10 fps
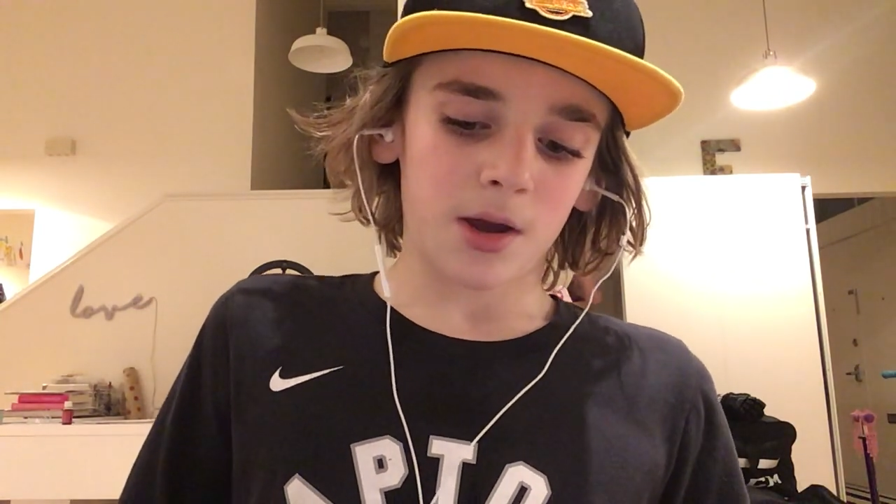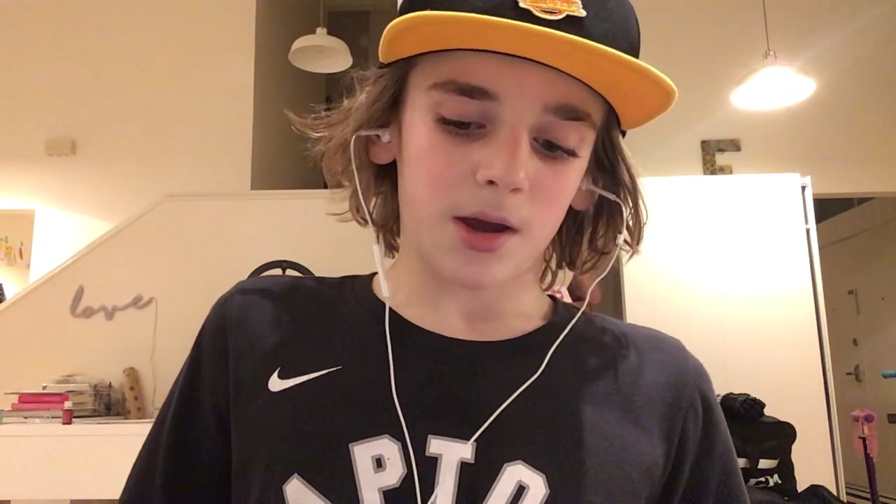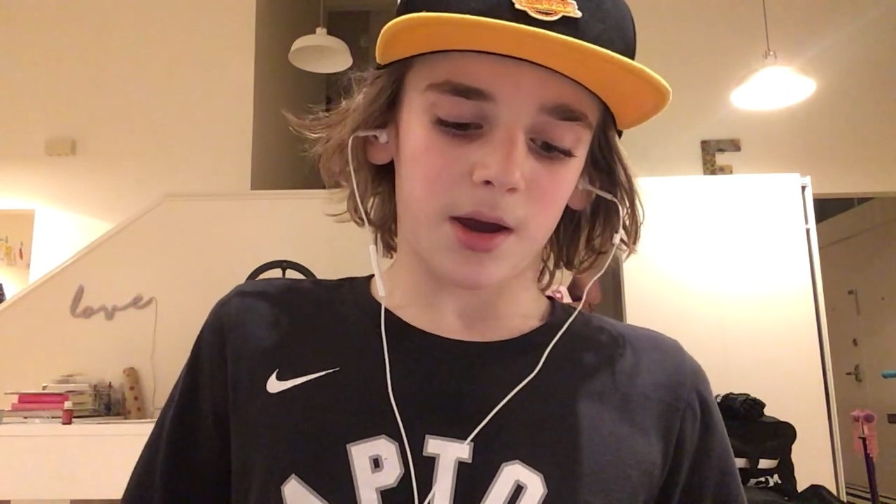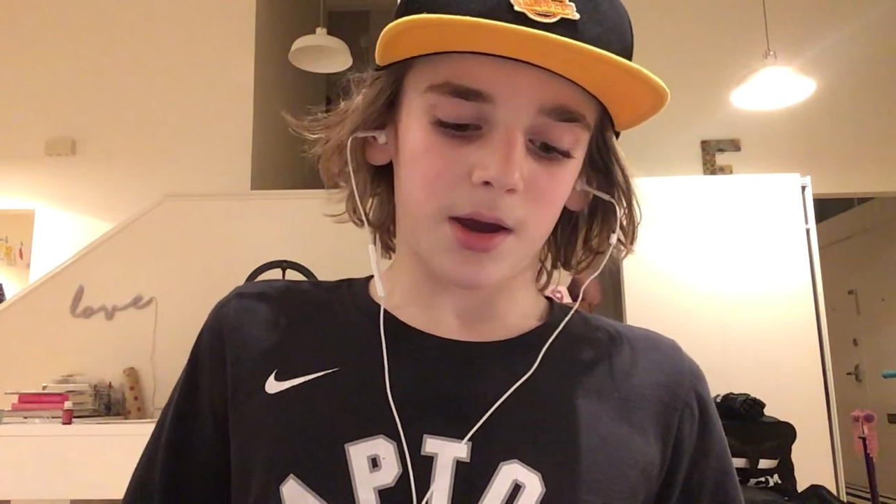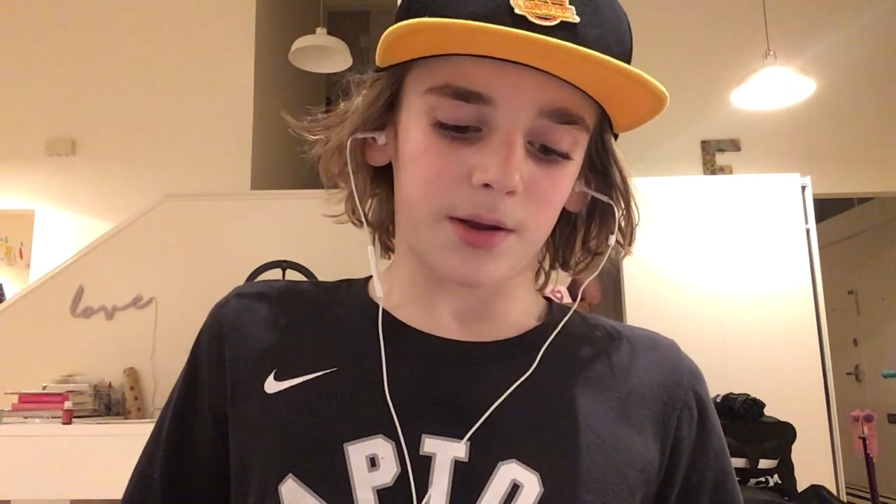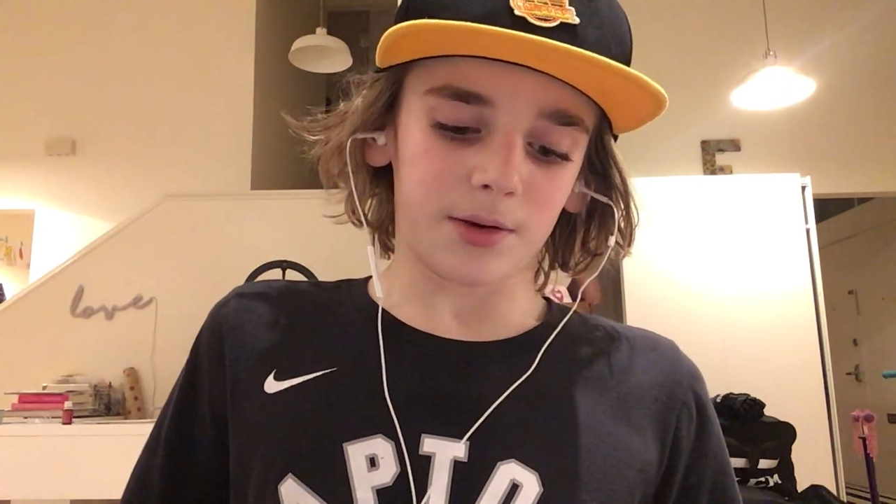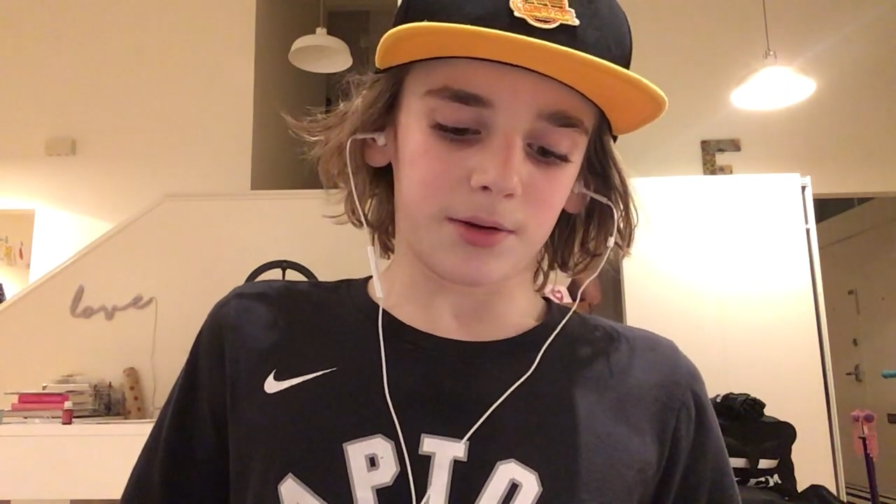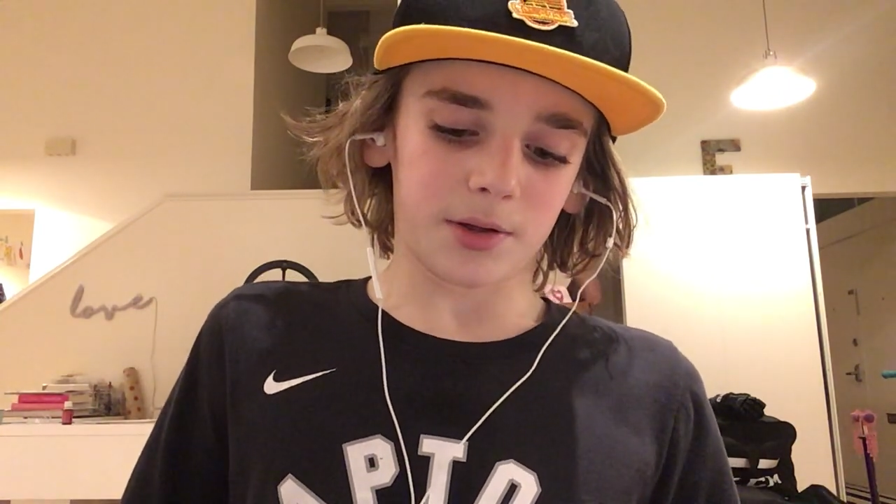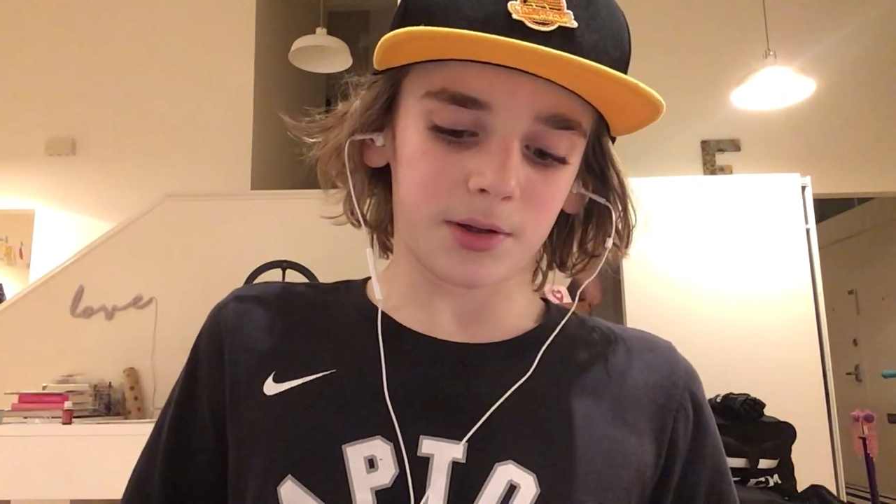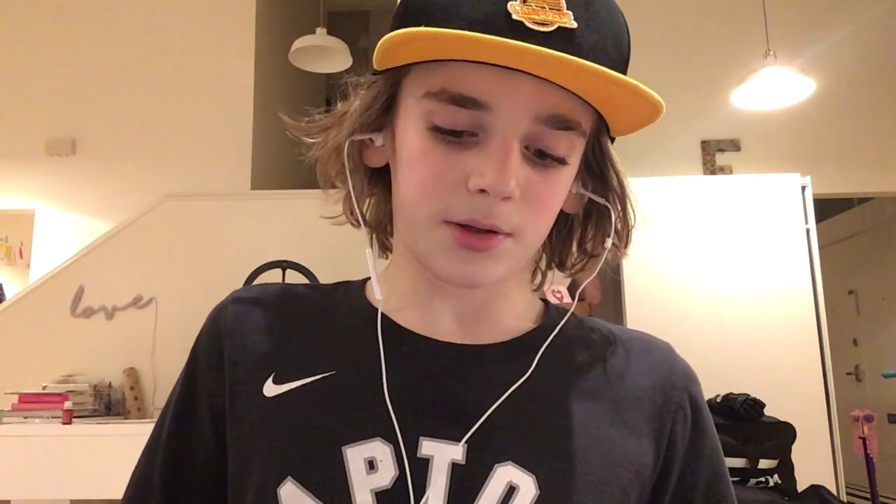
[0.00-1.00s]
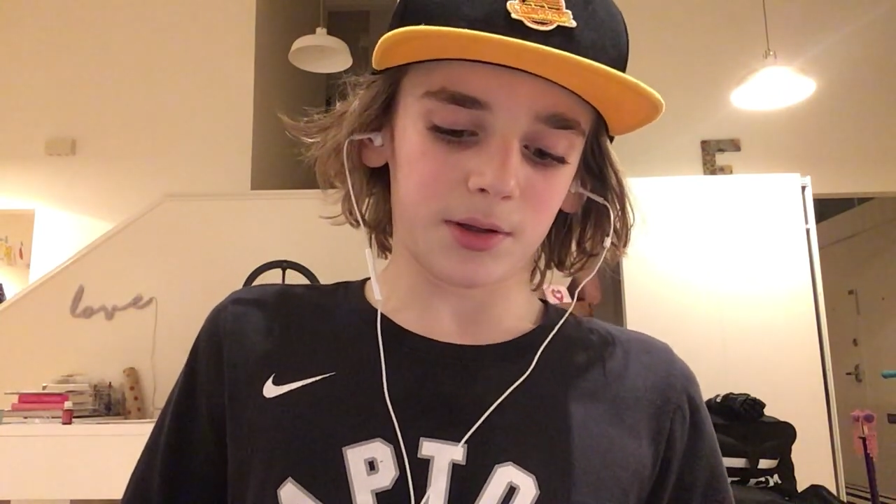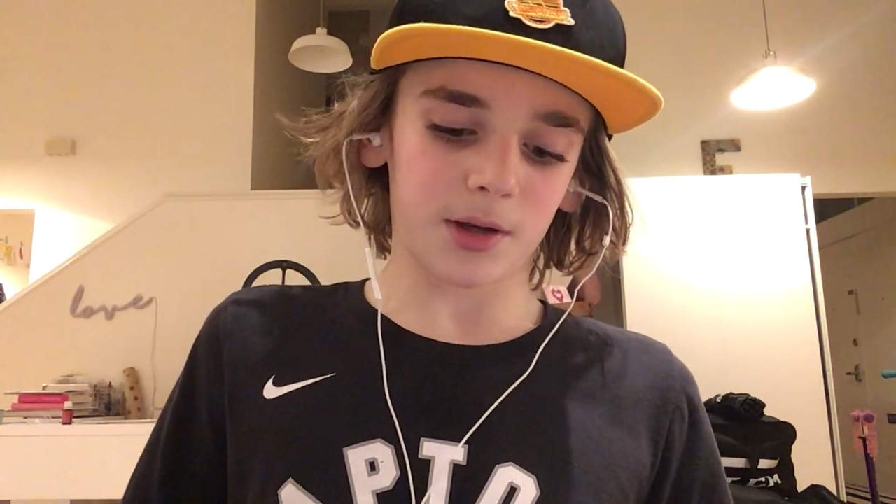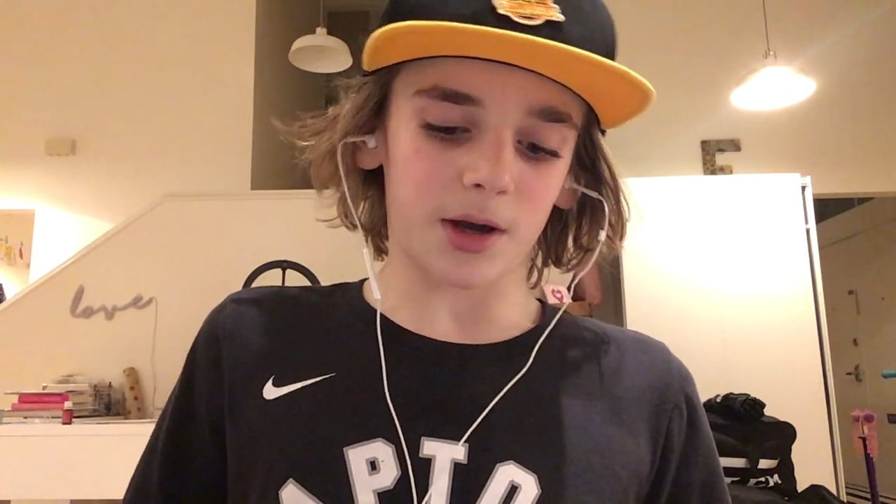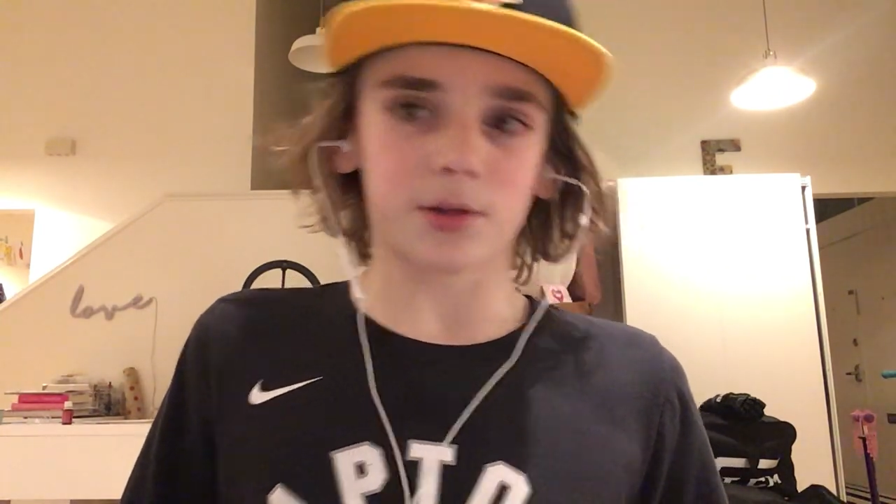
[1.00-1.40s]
and yeah,